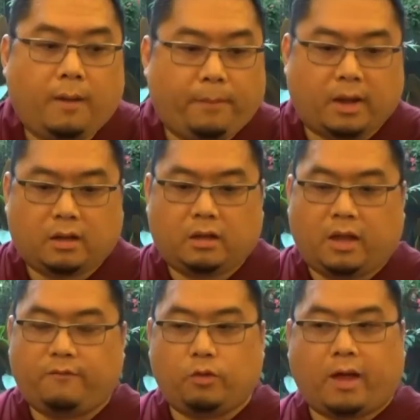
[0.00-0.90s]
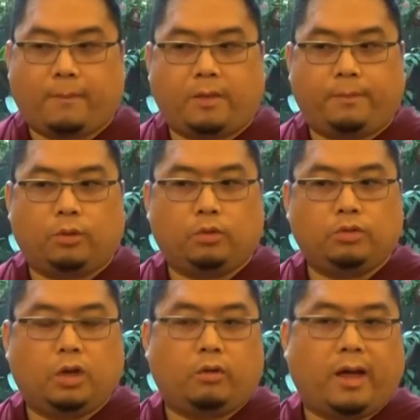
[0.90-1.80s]
But if you have people
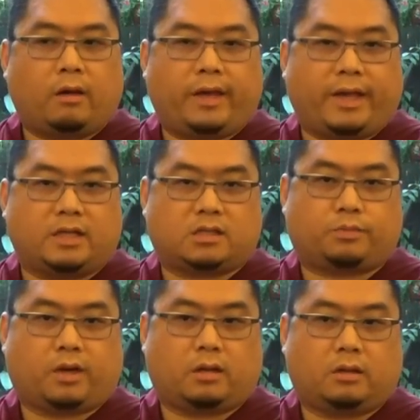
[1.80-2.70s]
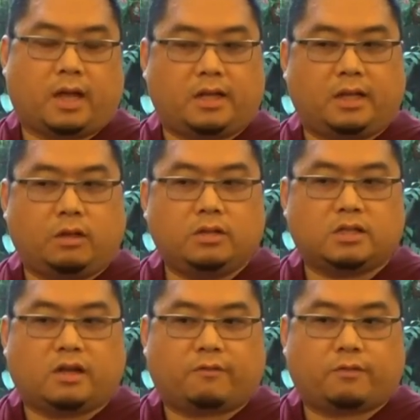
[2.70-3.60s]
who know how AIDS spread, and they know the
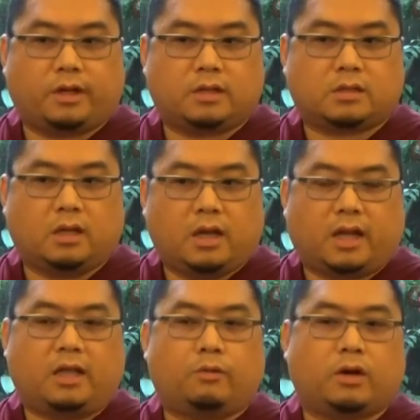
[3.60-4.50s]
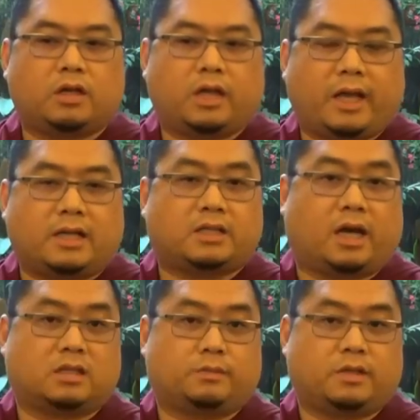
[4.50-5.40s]
sufferings, and they work in an AIDS
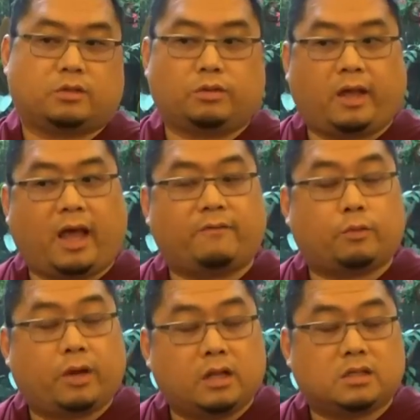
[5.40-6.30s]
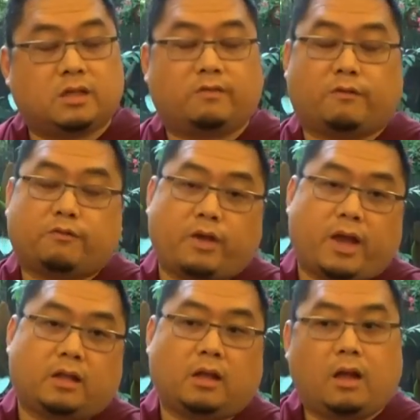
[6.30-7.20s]
hospice, or they have a relative, a
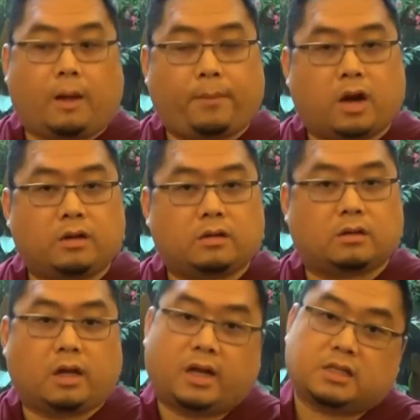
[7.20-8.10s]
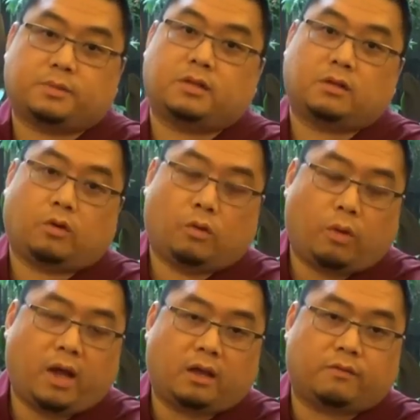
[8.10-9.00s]
friend, a partner, a husband, or a
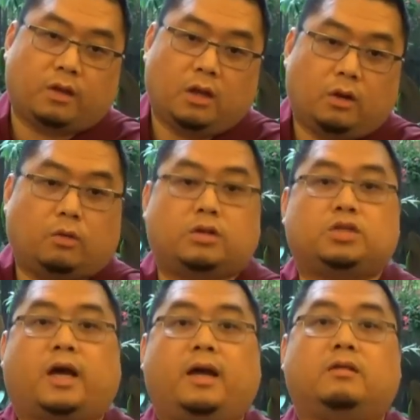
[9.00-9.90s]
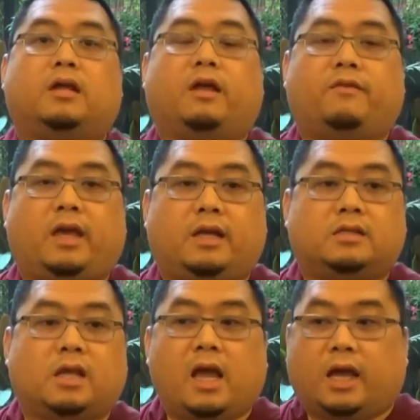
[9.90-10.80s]
wife, or a child that have
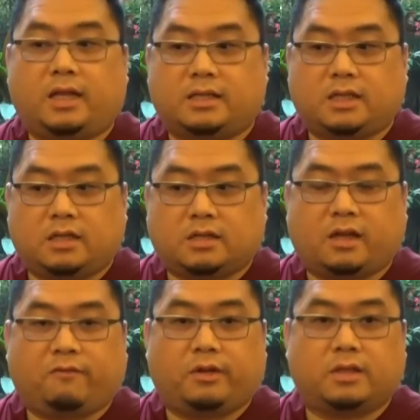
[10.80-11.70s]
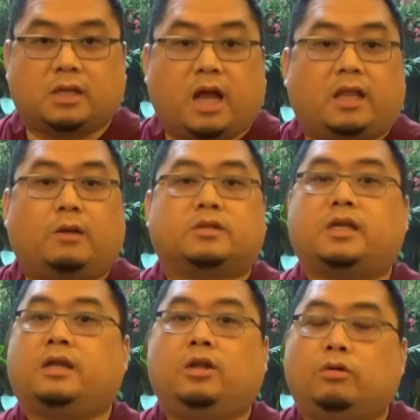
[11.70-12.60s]
AIDS, and they see the sufferings, they will
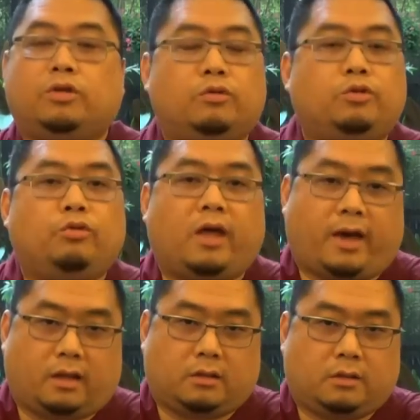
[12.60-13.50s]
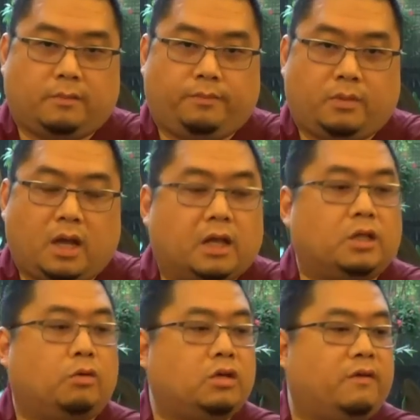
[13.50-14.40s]
say, no, don't do that.
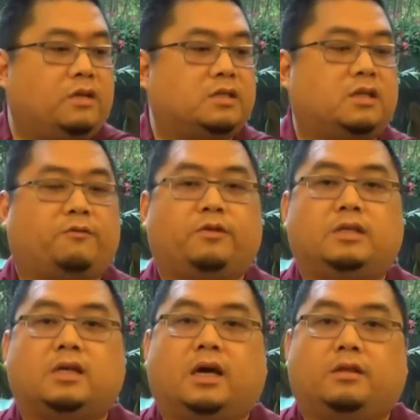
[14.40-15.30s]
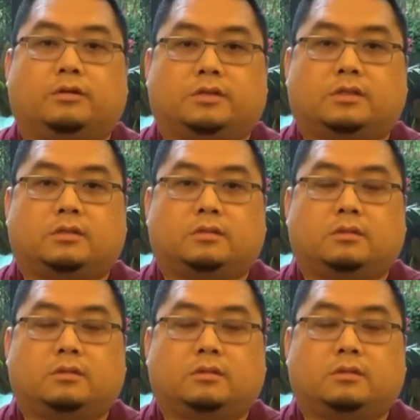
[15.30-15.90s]
Don't give this suffering to others.